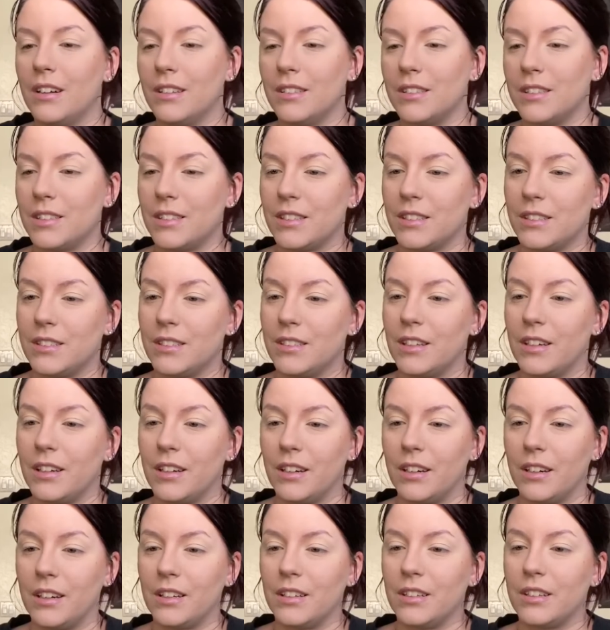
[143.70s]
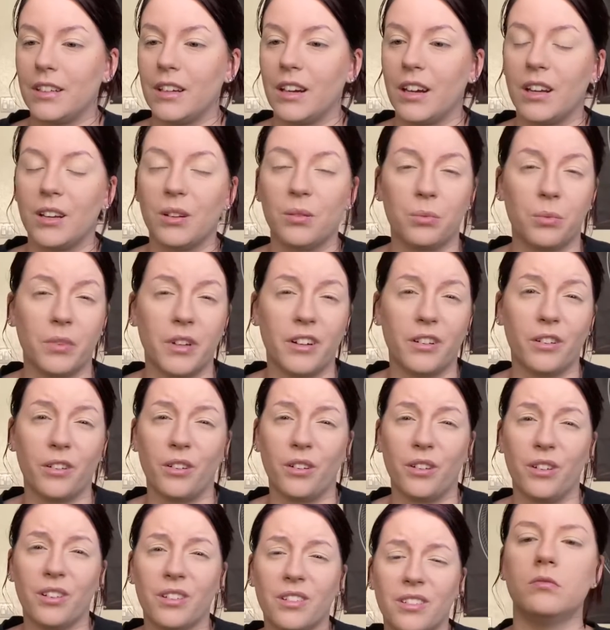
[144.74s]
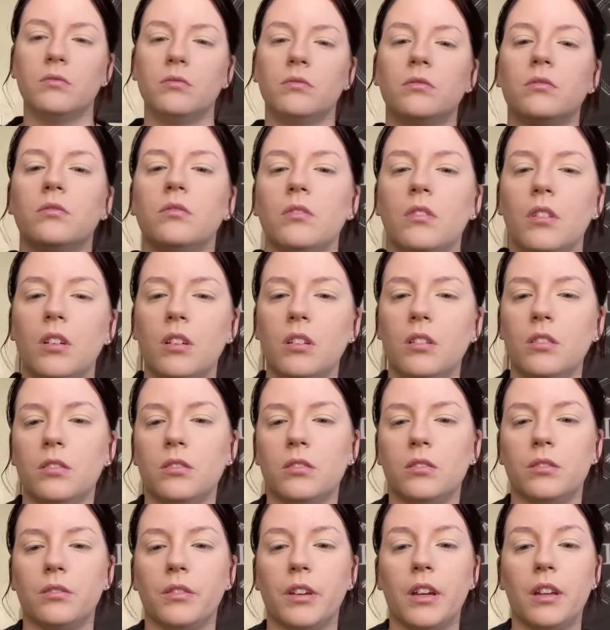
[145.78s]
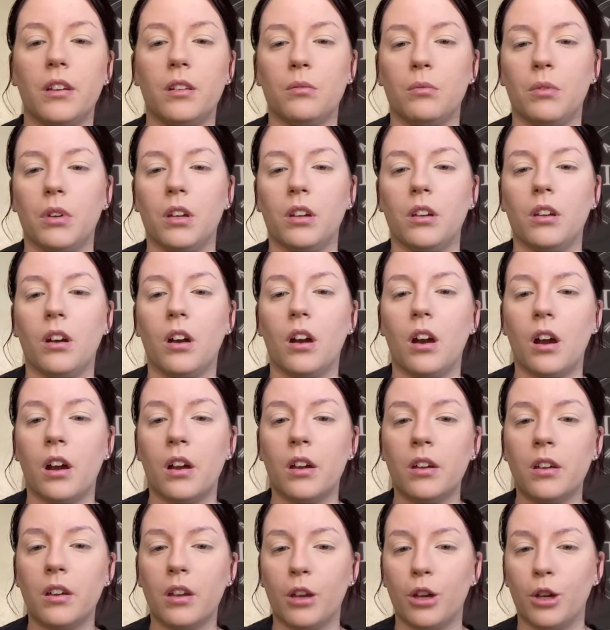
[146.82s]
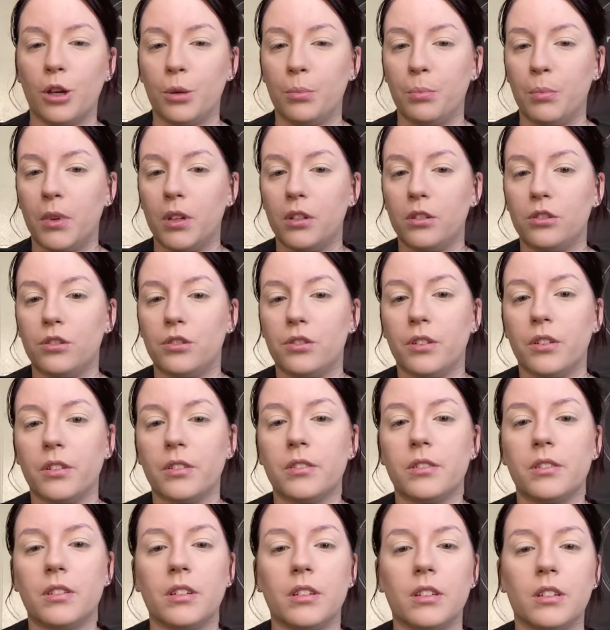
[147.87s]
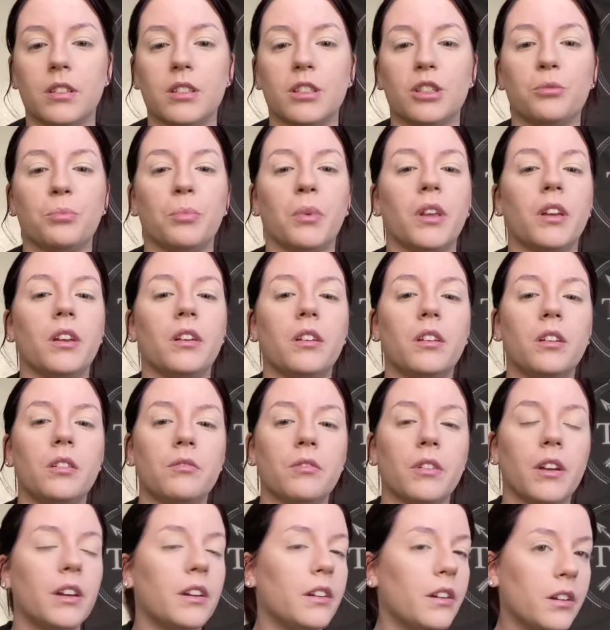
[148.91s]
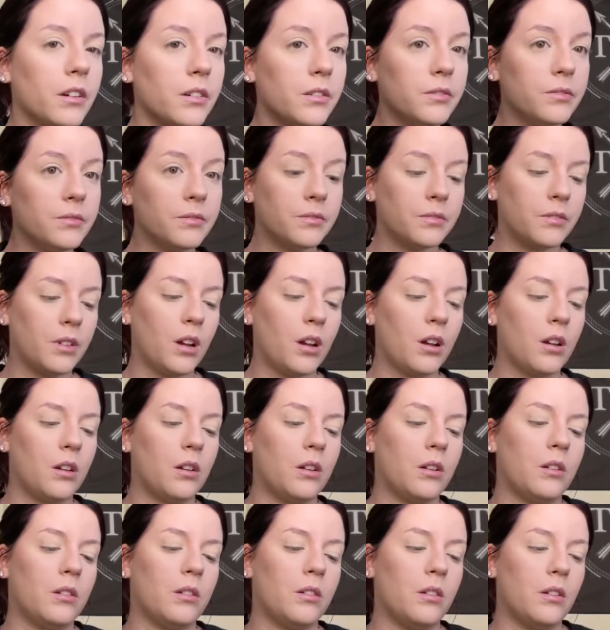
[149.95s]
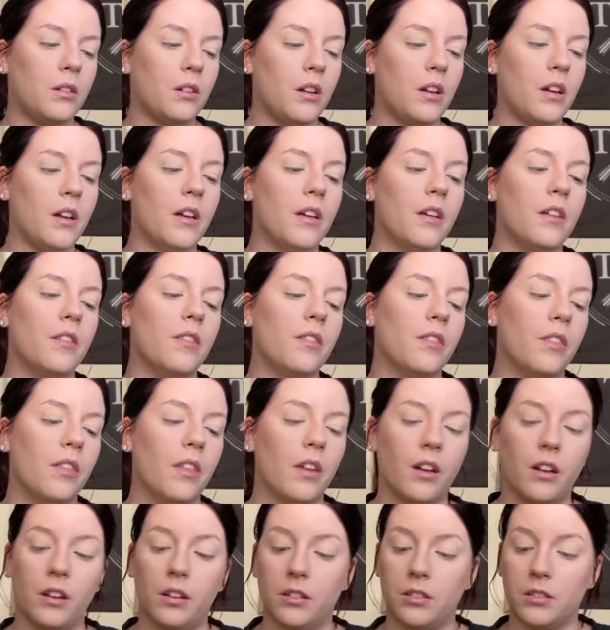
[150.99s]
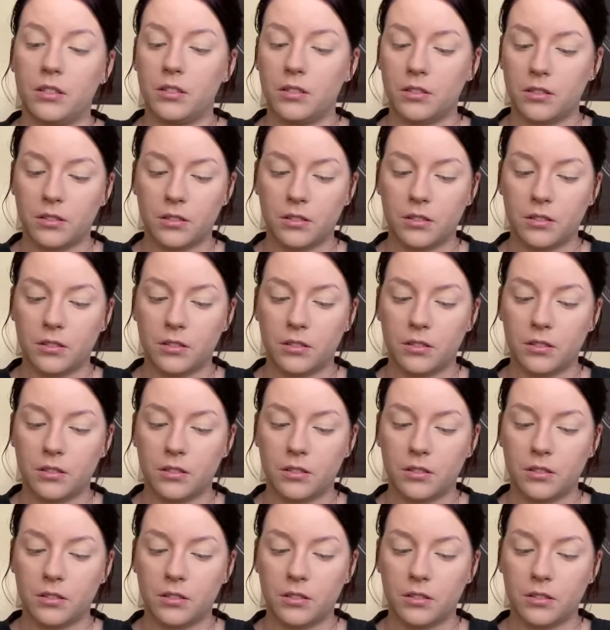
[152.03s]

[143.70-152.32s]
it's uh, kind of weird so anyway, I am just explaining right now that